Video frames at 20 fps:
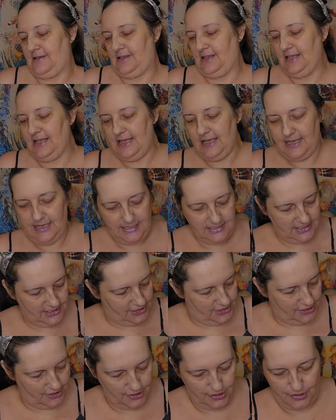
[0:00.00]
These
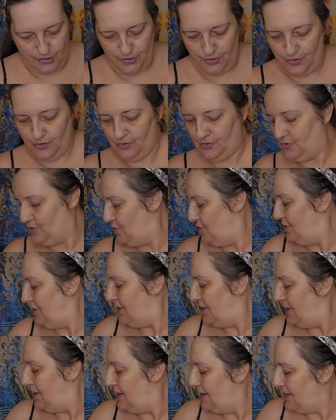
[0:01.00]
two
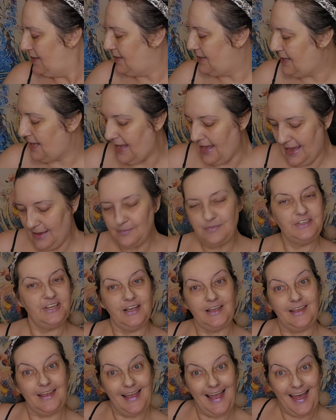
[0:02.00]
came
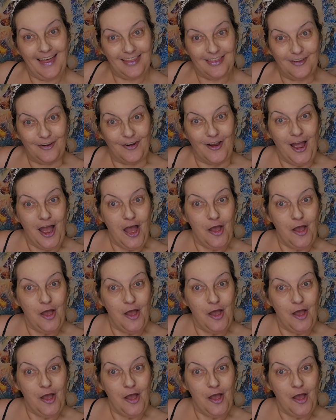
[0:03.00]
together